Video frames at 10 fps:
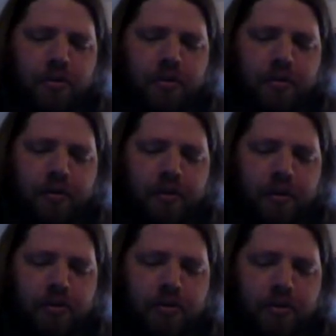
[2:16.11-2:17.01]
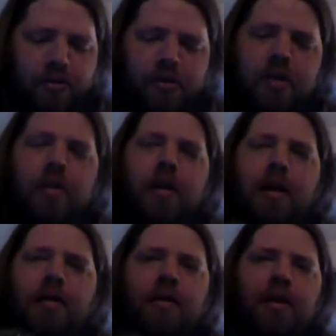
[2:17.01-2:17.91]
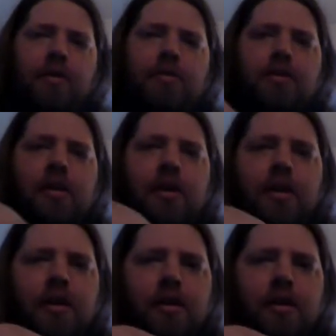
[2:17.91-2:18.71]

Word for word: Universals, and there's the